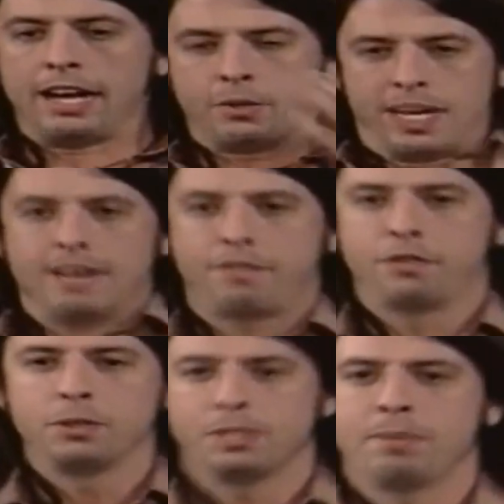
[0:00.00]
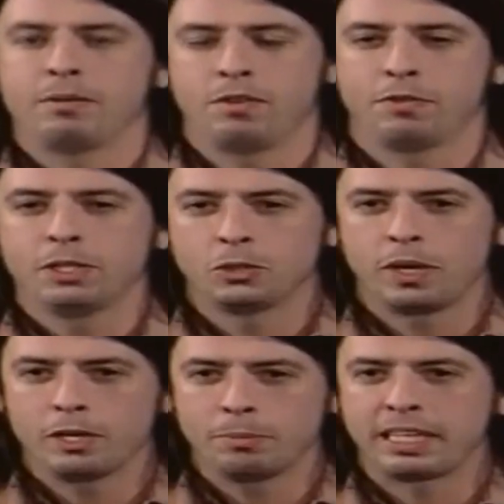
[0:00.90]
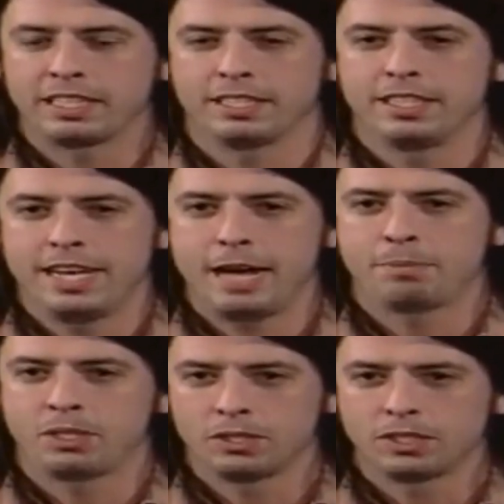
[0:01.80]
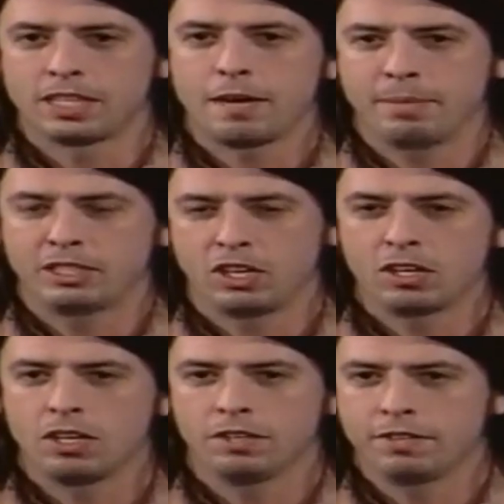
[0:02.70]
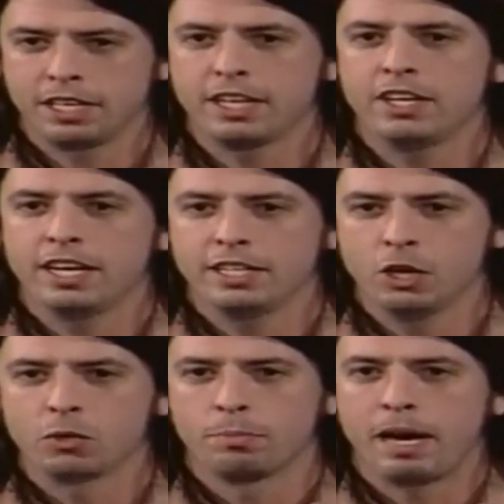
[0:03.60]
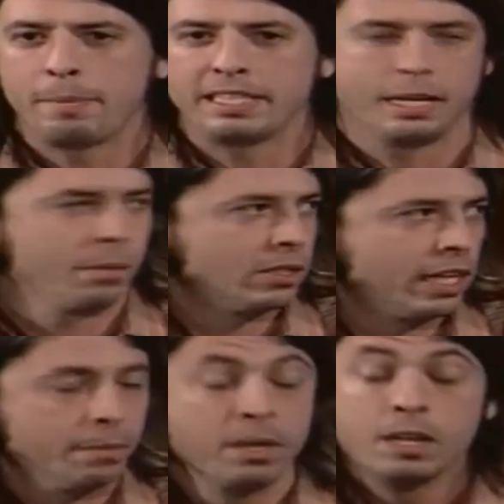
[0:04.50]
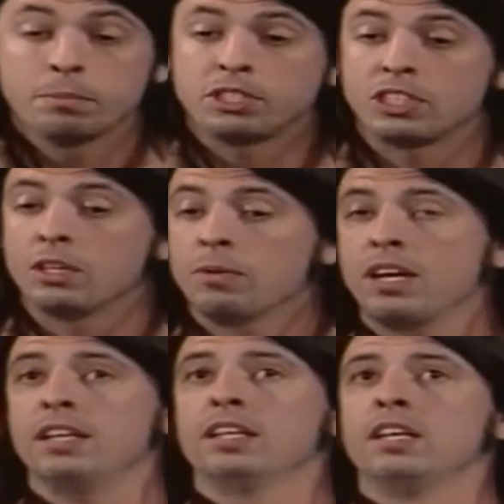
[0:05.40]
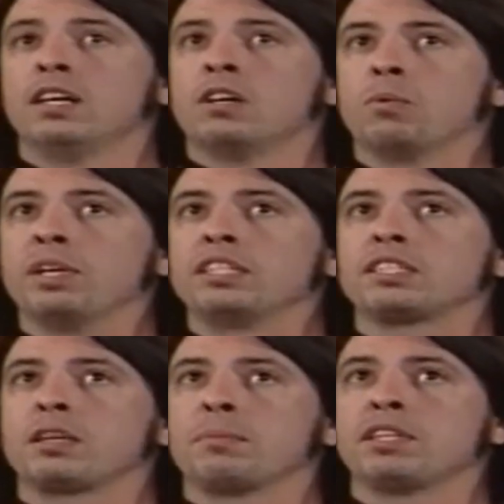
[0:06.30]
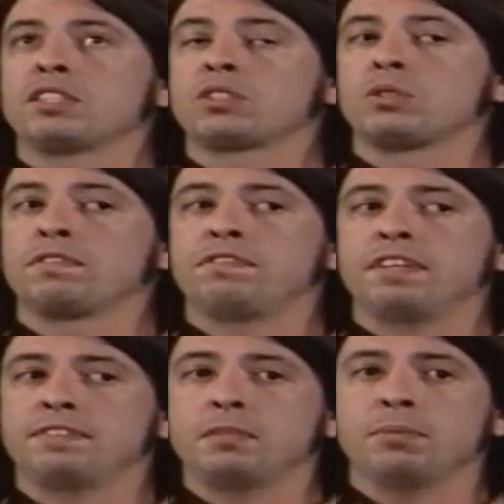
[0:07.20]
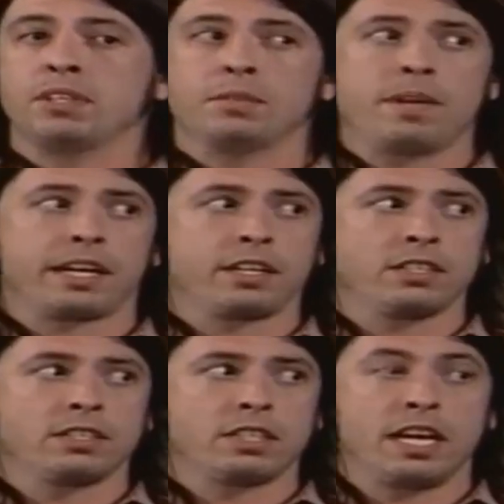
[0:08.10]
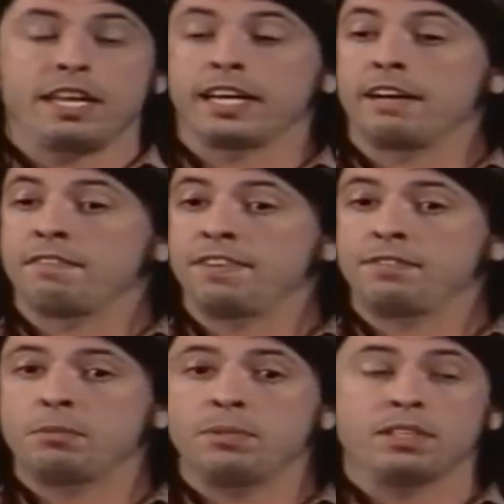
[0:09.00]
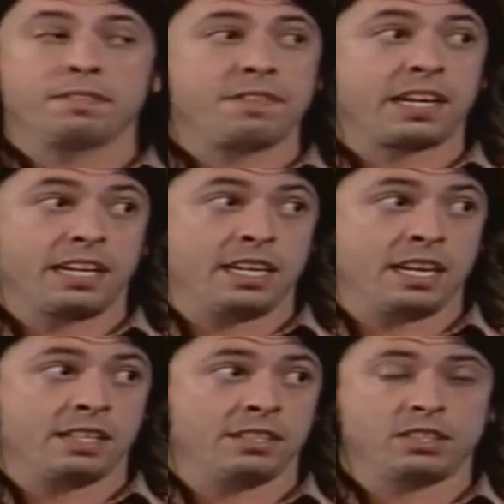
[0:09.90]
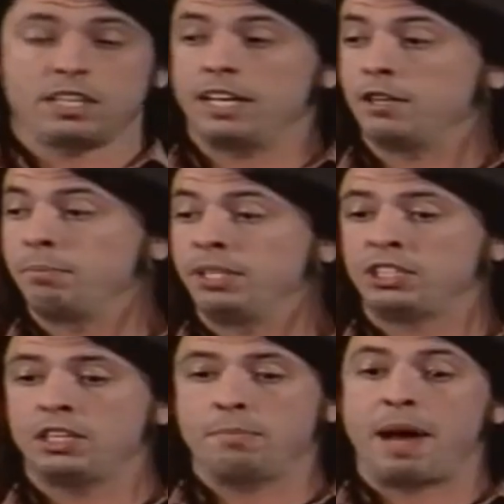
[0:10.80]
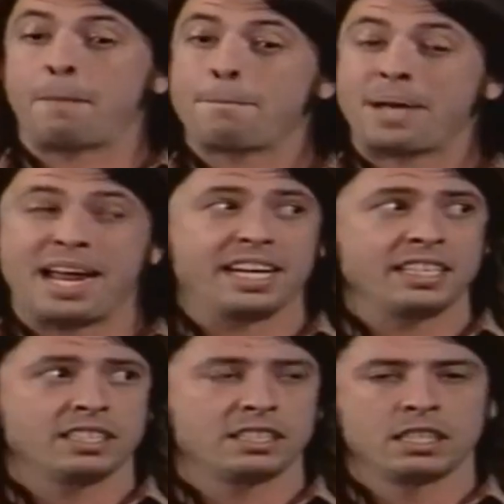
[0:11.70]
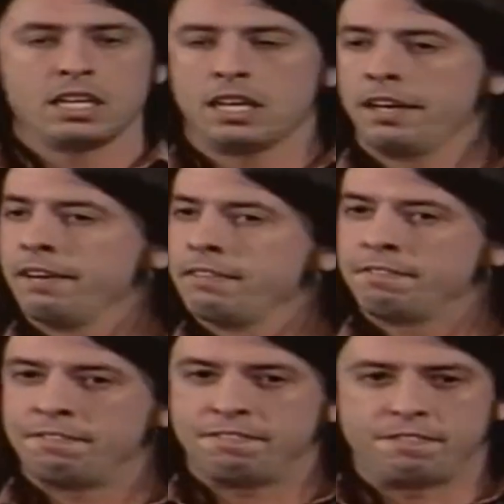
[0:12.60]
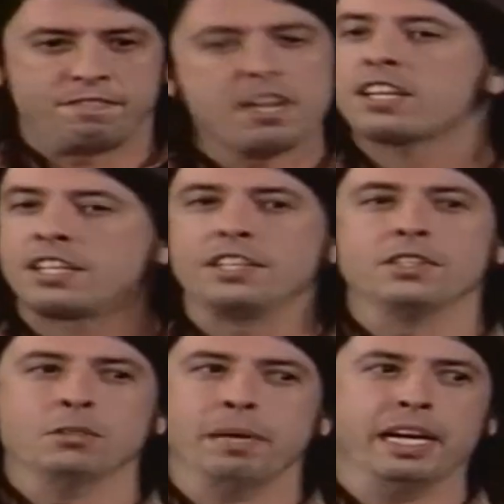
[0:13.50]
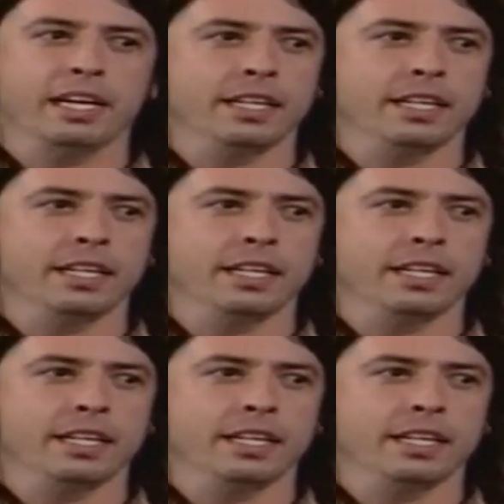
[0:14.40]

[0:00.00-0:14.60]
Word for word: I don't have food in my refrigerator because Napster's got my song all over the internet. No one will buy my demo tape. But you know what? When it's someone that sold 50 million records and they got 50 million fucking dollars and they're bitching about pennies, fuck you, man.